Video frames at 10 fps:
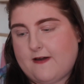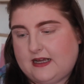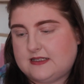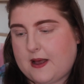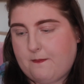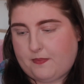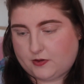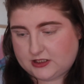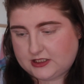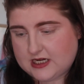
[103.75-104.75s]
Face and
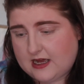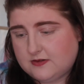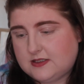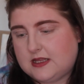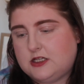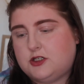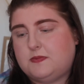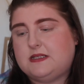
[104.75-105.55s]
Body Gel. So this should be